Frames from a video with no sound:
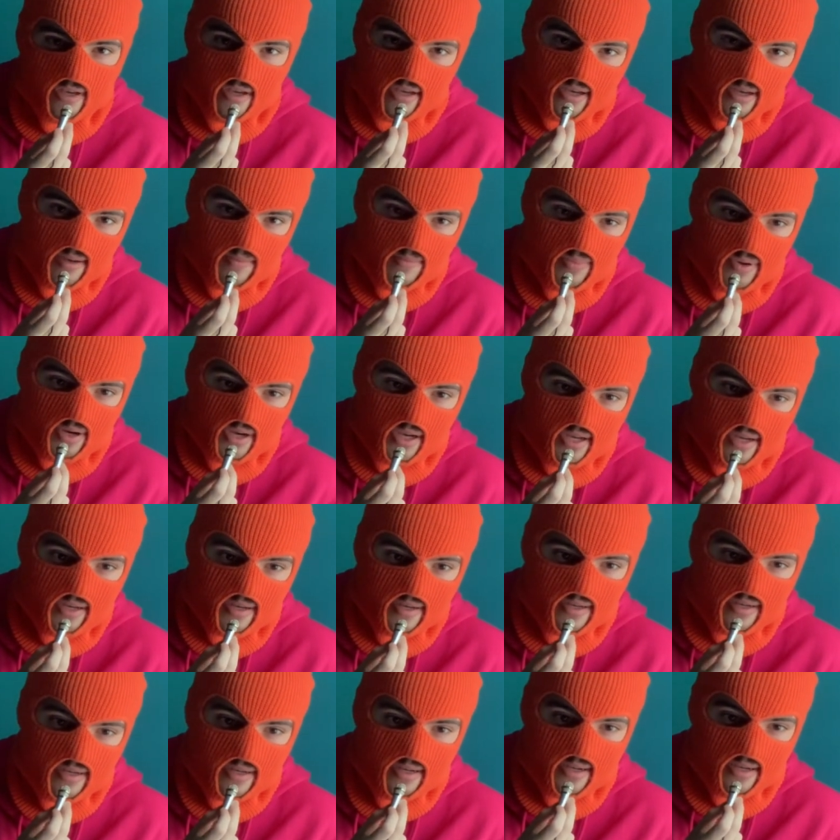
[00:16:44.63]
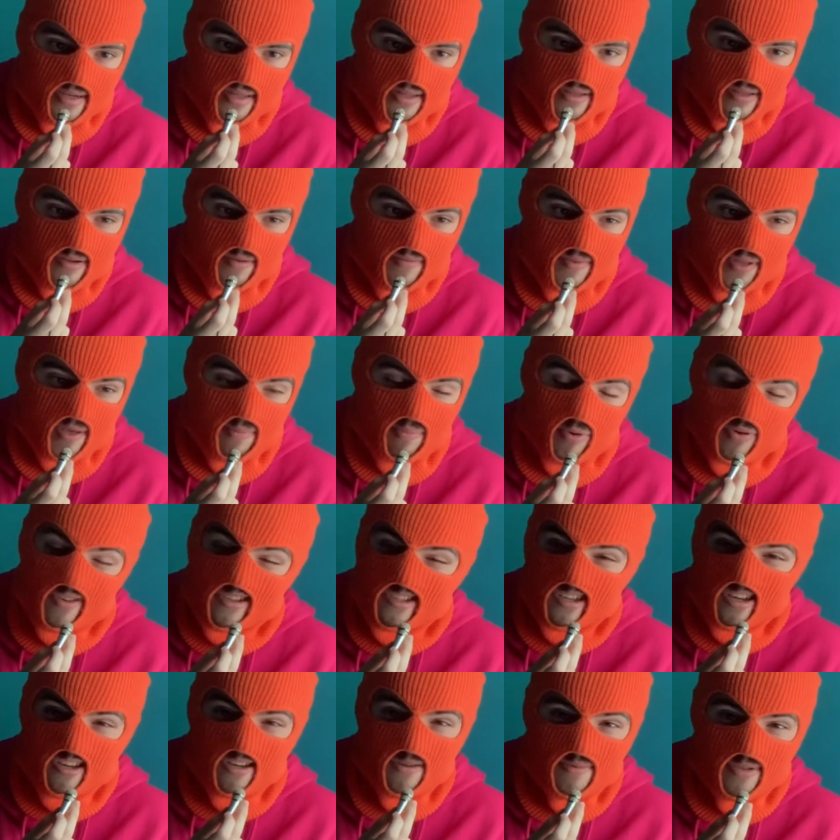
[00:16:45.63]
but they both
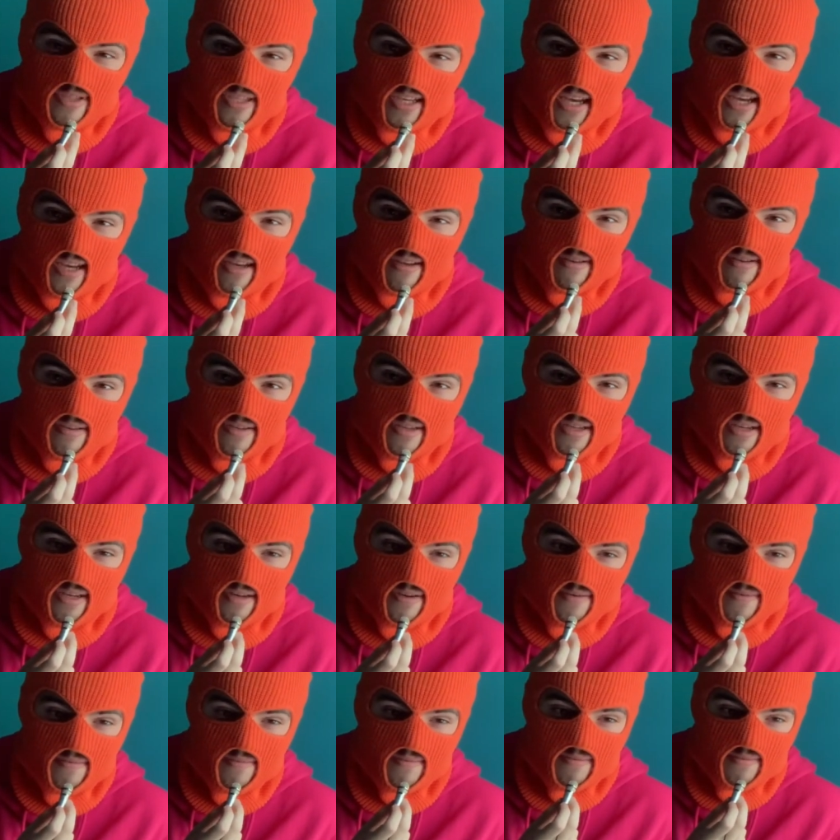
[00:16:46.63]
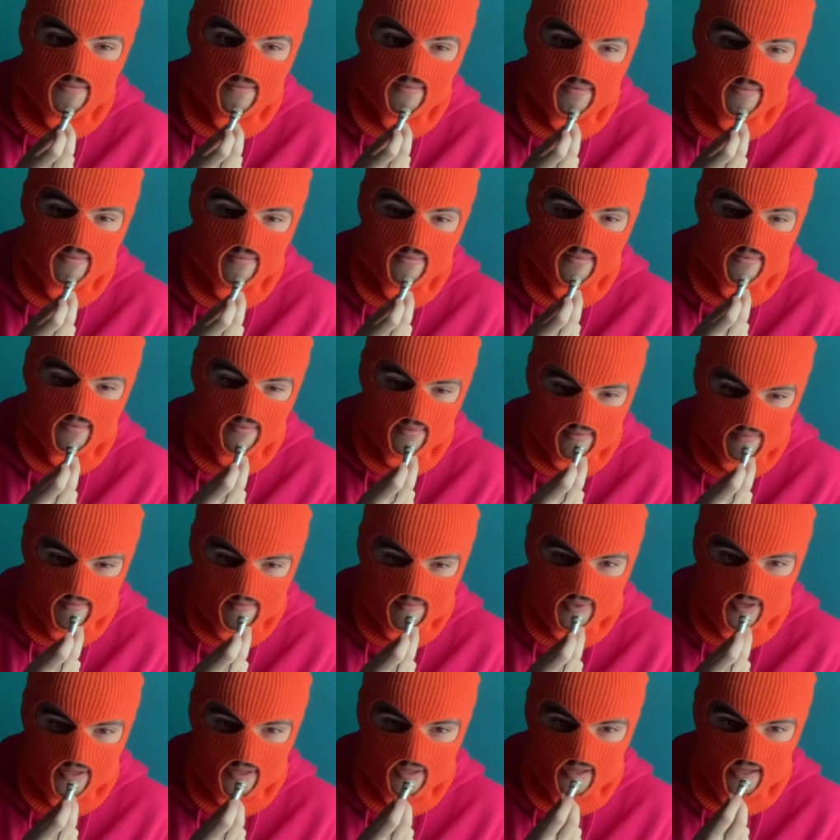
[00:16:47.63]
sound upset,
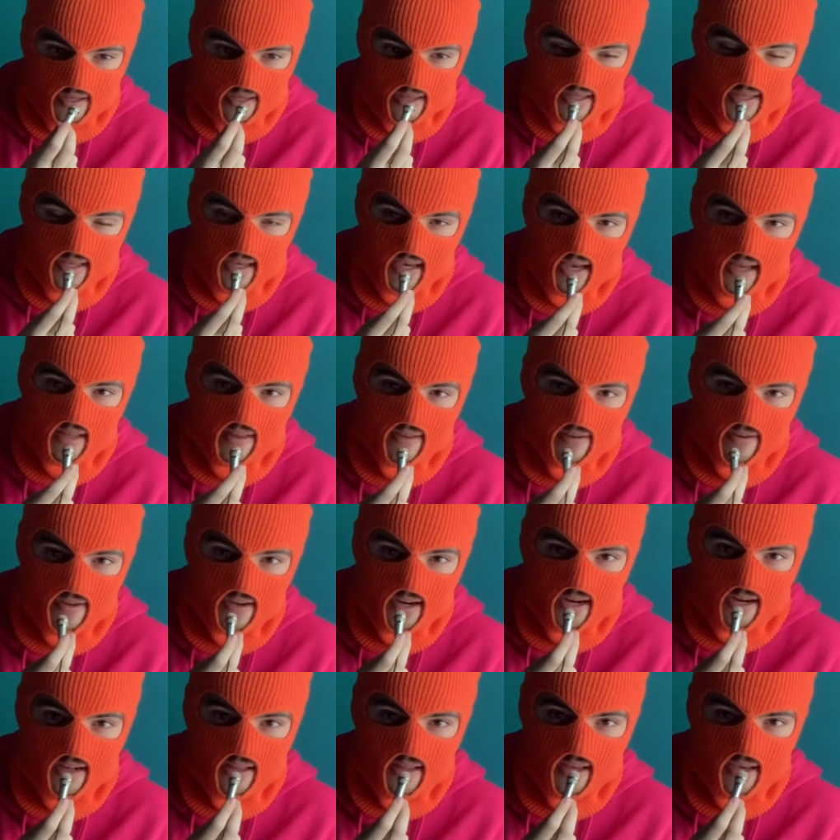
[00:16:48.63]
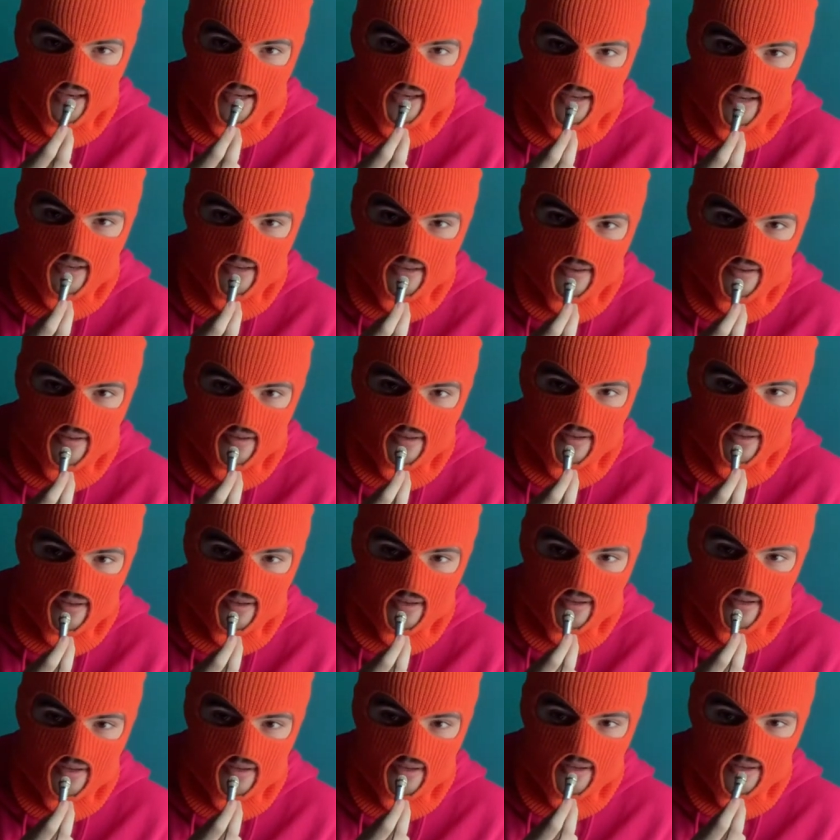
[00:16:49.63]
but in the end they're kind of like,
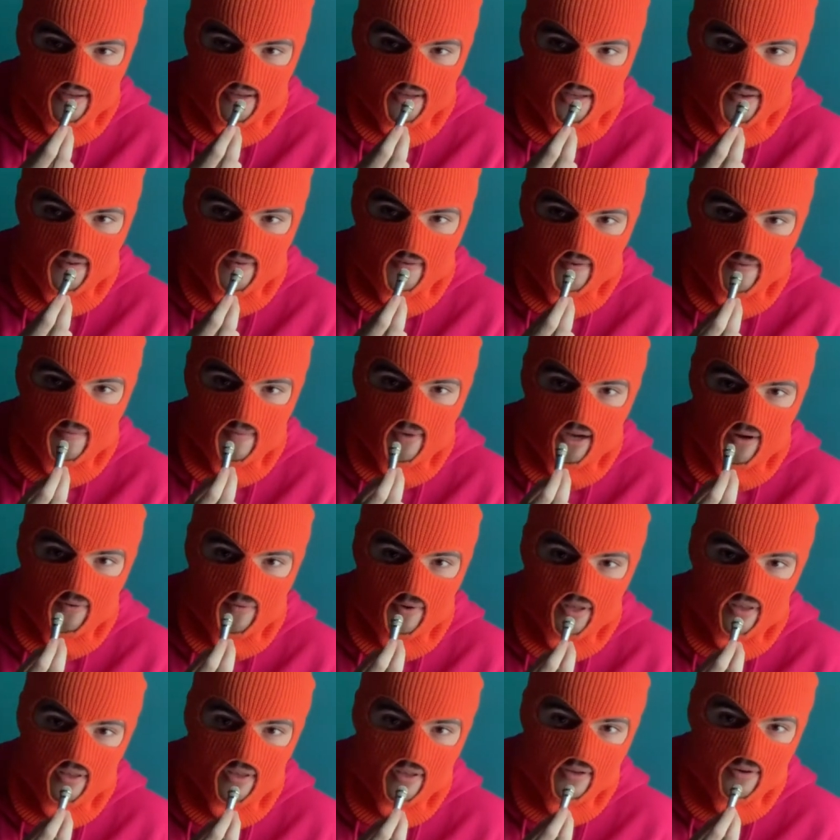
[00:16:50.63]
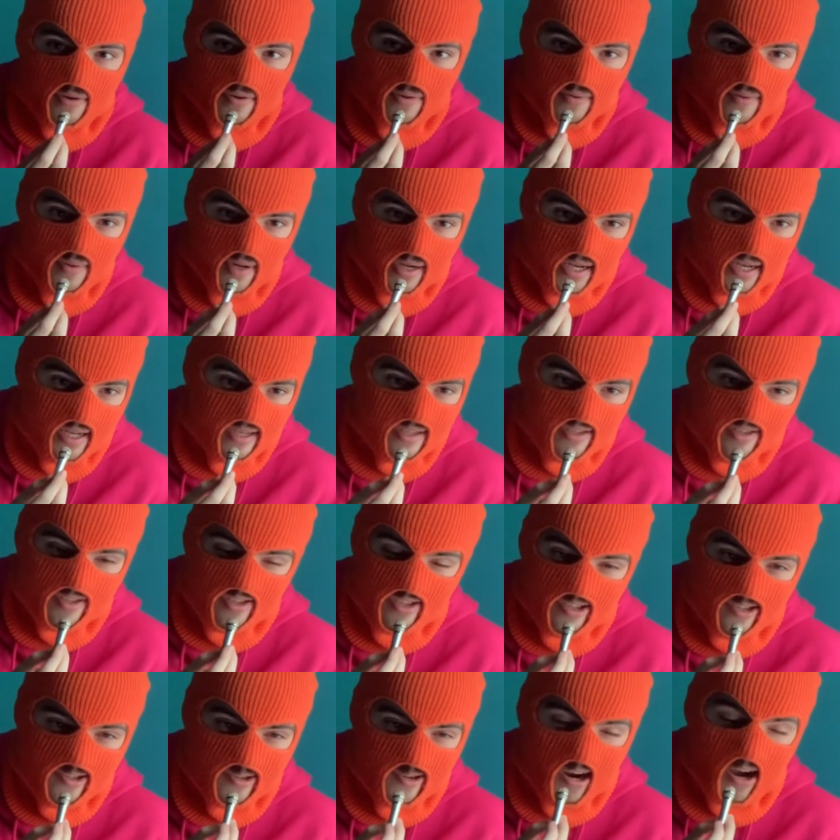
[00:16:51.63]
if I'm not with you, I guess I'll
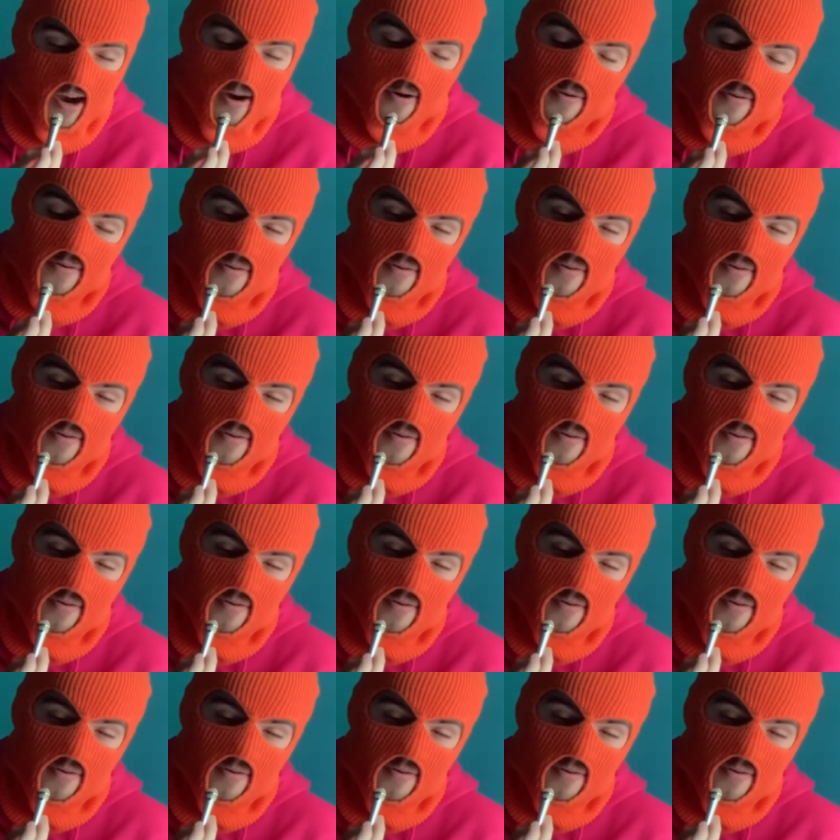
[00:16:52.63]
just drown,